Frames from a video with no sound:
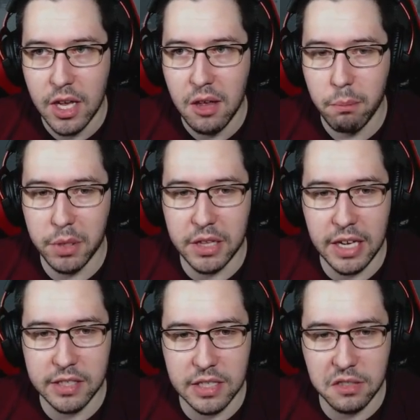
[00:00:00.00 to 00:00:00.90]
But
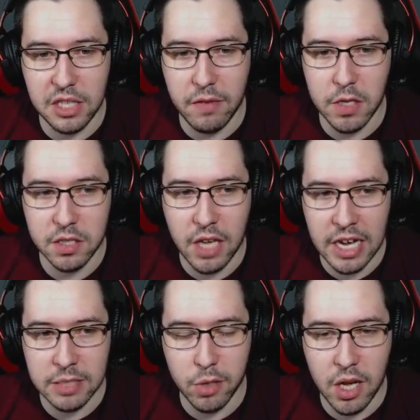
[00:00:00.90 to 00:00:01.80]
this is even a
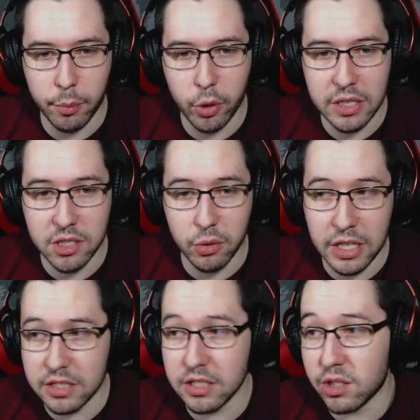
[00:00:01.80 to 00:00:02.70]
sizable upgrade, so
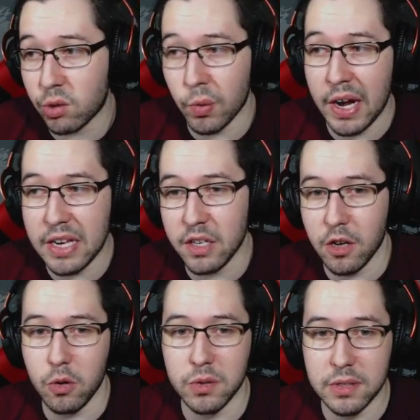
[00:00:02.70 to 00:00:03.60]
this is great news.